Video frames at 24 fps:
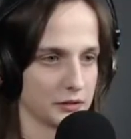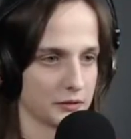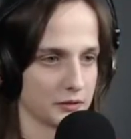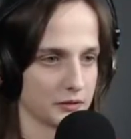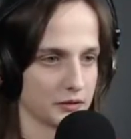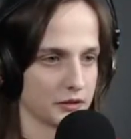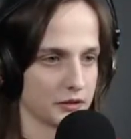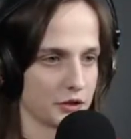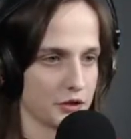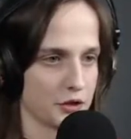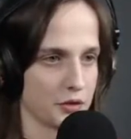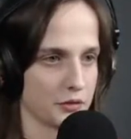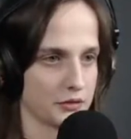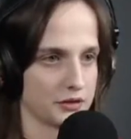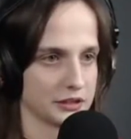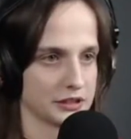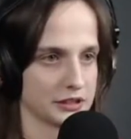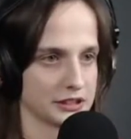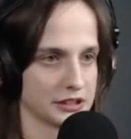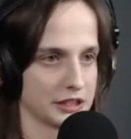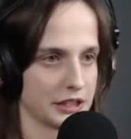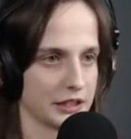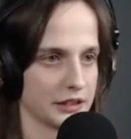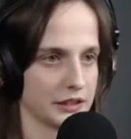shoot
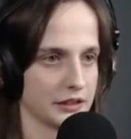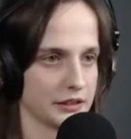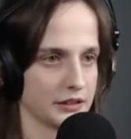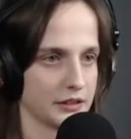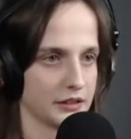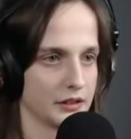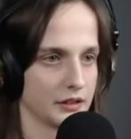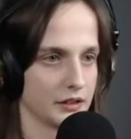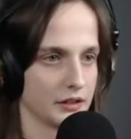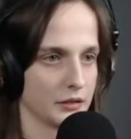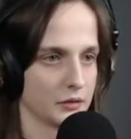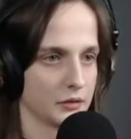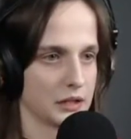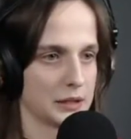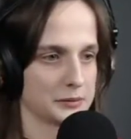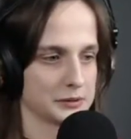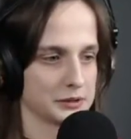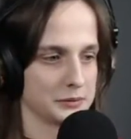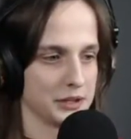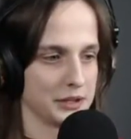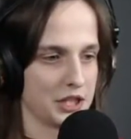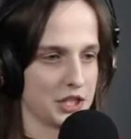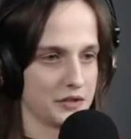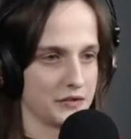this guy, grab
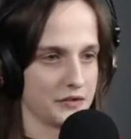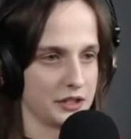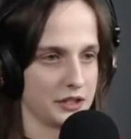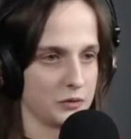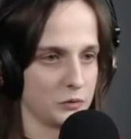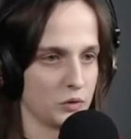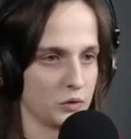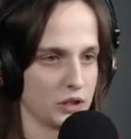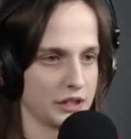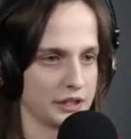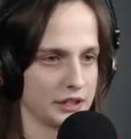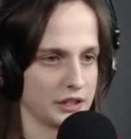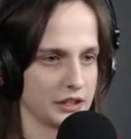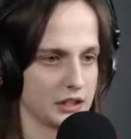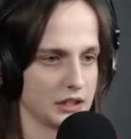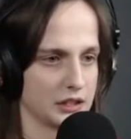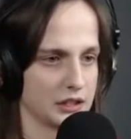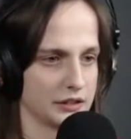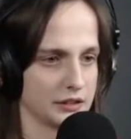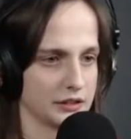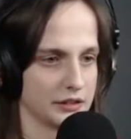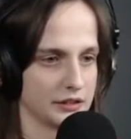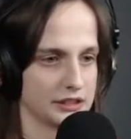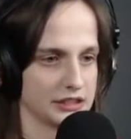some HEV, why not,
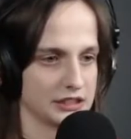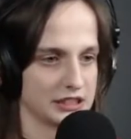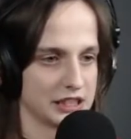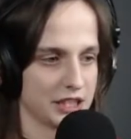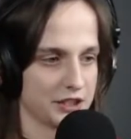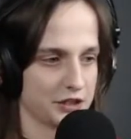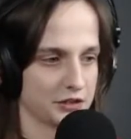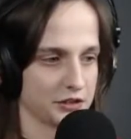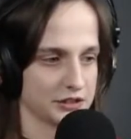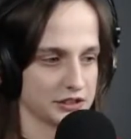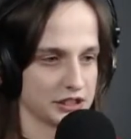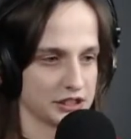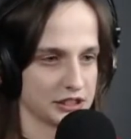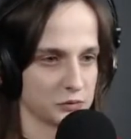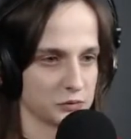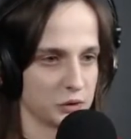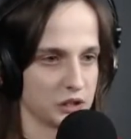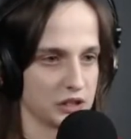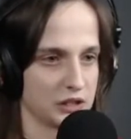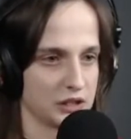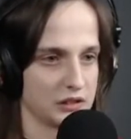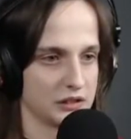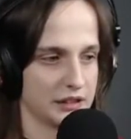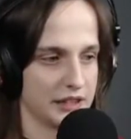satchels as
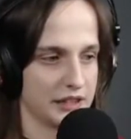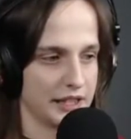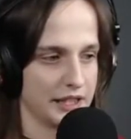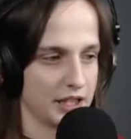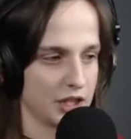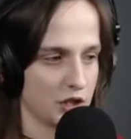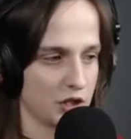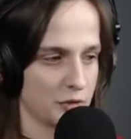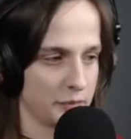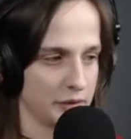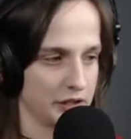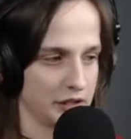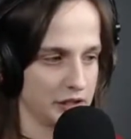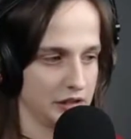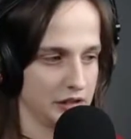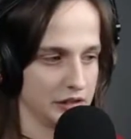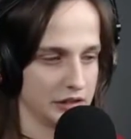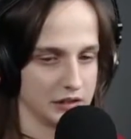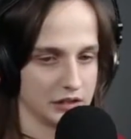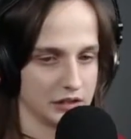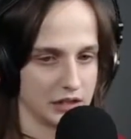well, HP.